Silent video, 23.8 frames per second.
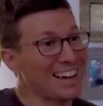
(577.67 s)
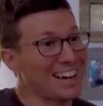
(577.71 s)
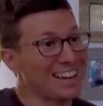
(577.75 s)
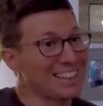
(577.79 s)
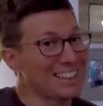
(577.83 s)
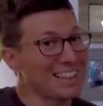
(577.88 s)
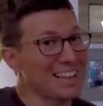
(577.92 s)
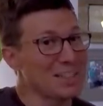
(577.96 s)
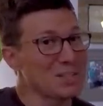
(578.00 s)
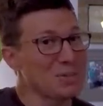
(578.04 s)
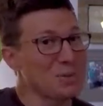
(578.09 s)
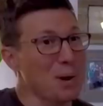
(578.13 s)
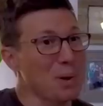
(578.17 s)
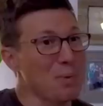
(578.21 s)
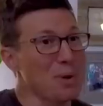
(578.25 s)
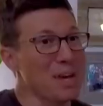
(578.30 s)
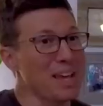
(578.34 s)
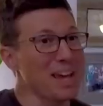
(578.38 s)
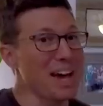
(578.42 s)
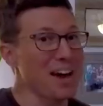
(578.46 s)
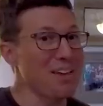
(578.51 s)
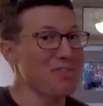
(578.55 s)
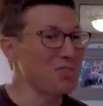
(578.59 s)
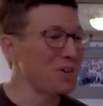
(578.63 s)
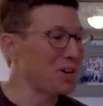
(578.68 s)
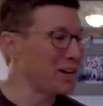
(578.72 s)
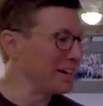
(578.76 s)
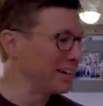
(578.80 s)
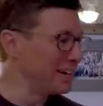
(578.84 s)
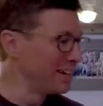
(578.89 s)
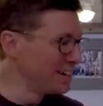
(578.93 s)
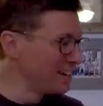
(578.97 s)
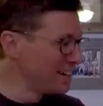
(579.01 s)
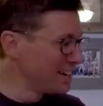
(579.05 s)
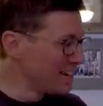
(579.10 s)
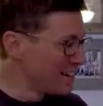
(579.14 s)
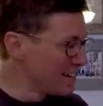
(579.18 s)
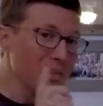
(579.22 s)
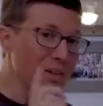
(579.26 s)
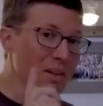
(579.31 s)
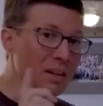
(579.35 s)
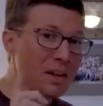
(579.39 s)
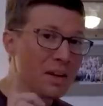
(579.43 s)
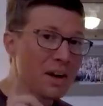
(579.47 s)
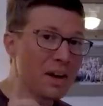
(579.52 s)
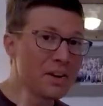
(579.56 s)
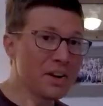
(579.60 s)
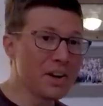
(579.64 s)
That's why we have one.
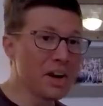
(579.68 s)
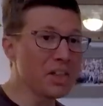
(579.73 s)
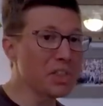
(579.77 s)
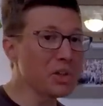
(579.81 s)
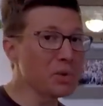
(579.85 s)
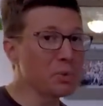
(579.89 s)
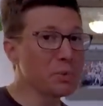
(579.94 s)
Another